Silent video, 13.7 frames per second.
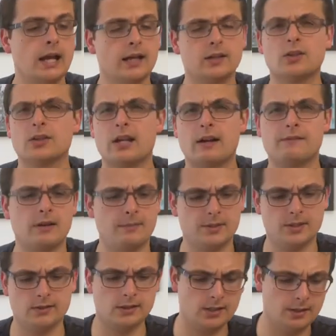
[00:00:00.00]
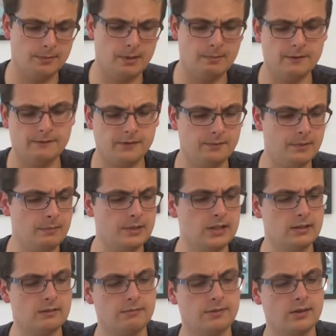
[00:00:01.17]
Got that off Amazon, I can't remember, for
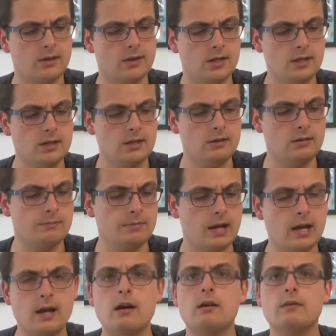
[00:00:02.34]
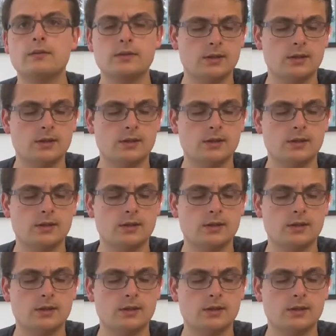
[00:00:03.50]
maybe £30,